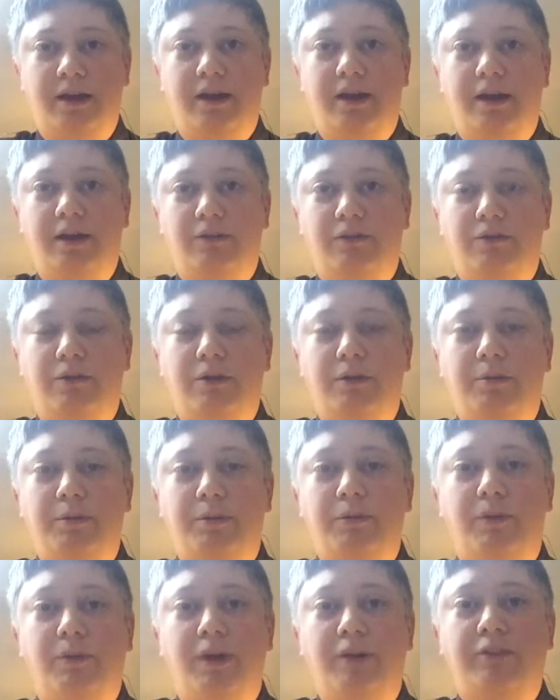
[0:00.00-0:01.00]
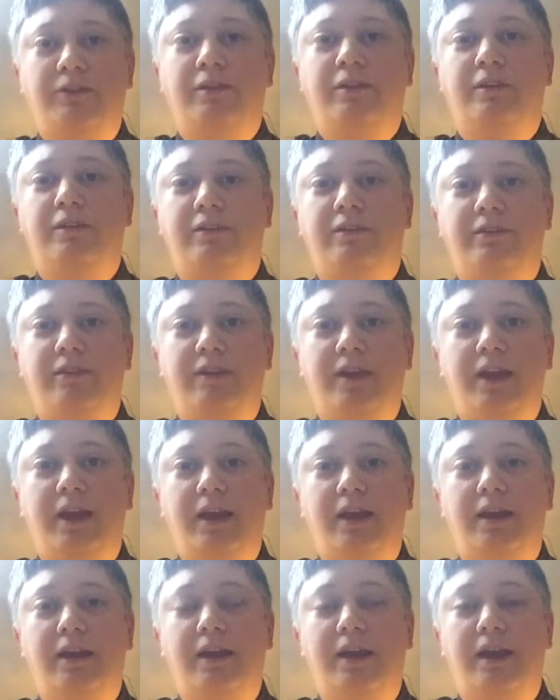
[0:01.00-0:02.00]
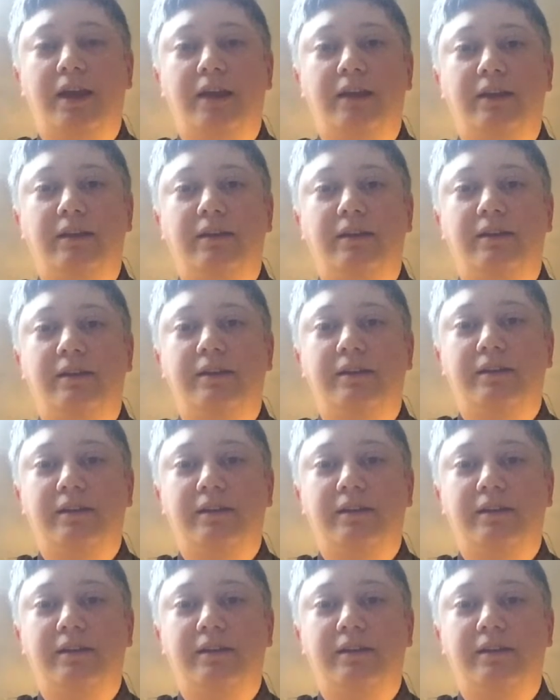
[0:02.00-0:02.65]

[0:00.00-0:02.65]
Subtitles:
I grew up in Washington State, and